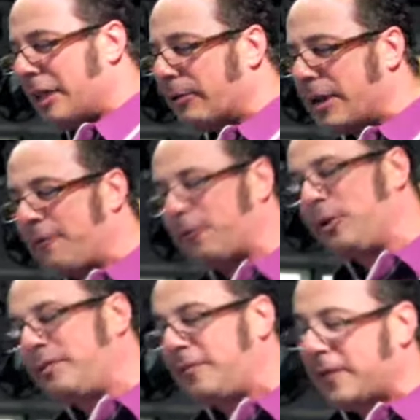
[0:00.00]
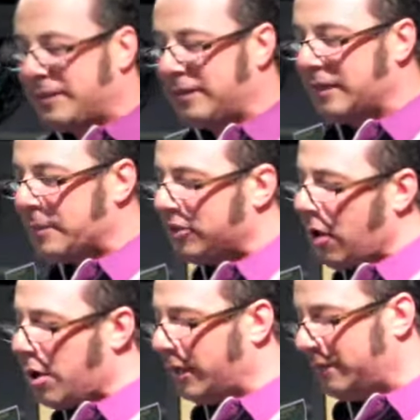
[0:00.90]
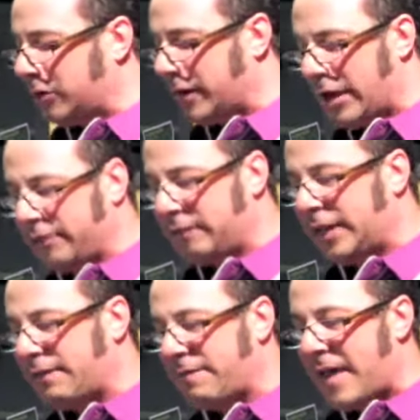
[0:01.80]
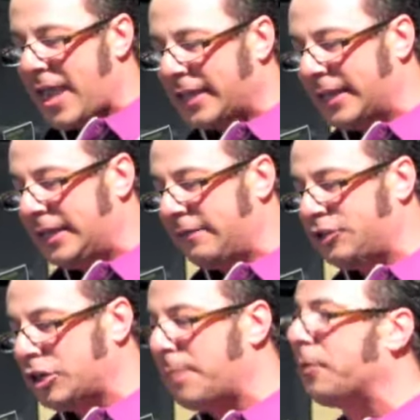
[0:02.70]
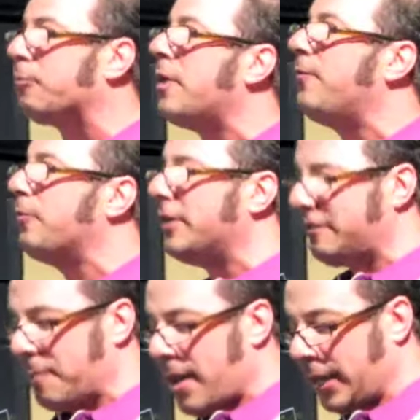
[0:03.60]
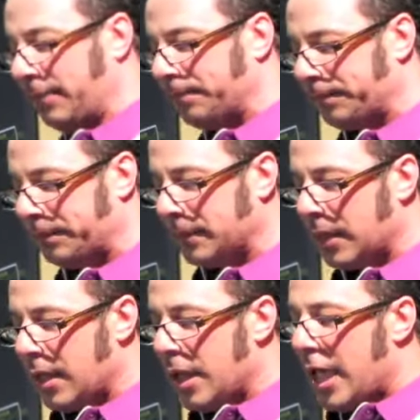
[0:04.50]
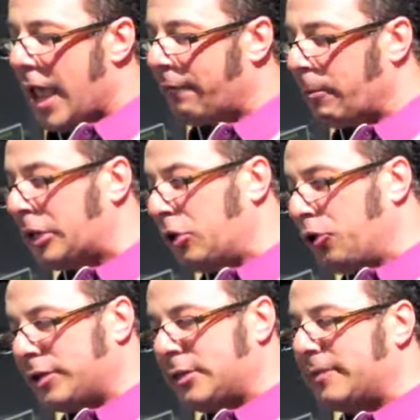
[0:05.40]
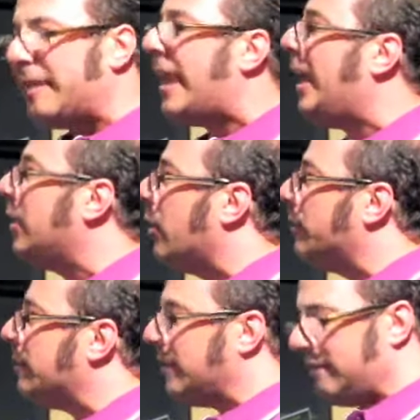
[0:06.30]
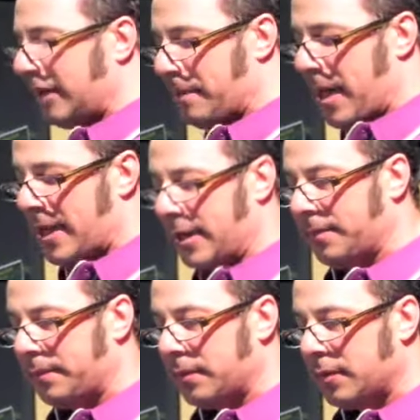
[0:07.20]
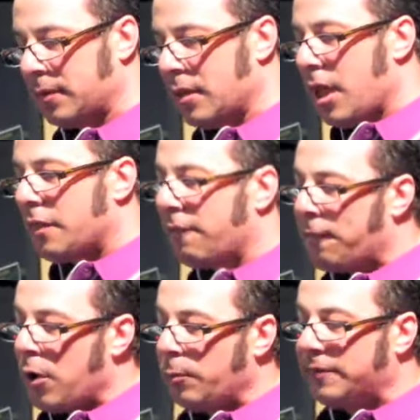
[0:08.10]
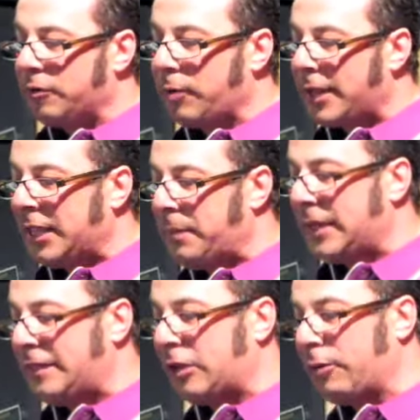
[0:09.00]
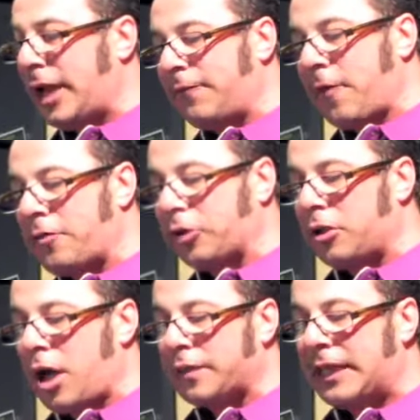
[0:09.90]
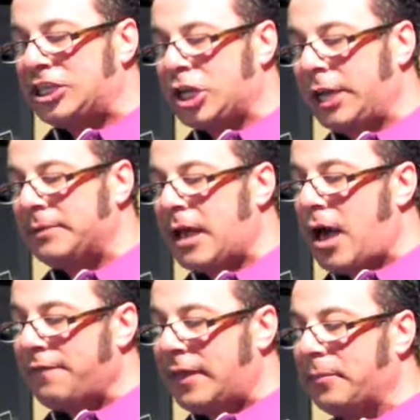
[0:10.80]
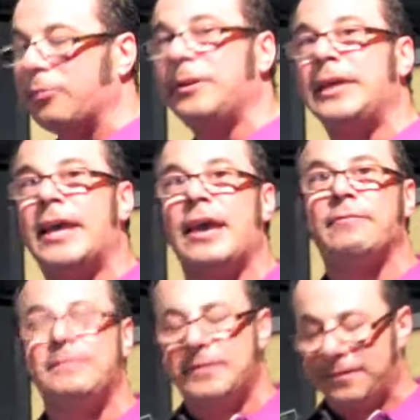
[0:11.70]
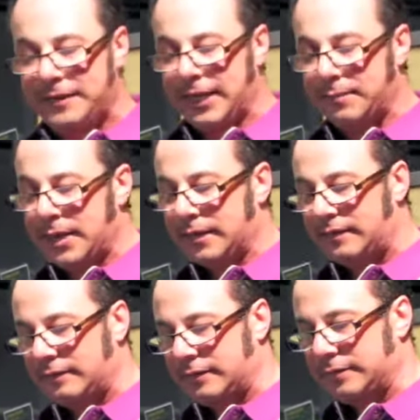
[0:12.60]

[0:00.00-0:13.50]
enough crucifixes and Madonnas in our house to give a Vatican gift shop a run for its money. Everywhere you looked, it was halos and stigmata. The phone was directly beneath the grandfather clock that chimed Ave Maria every 15 minutes.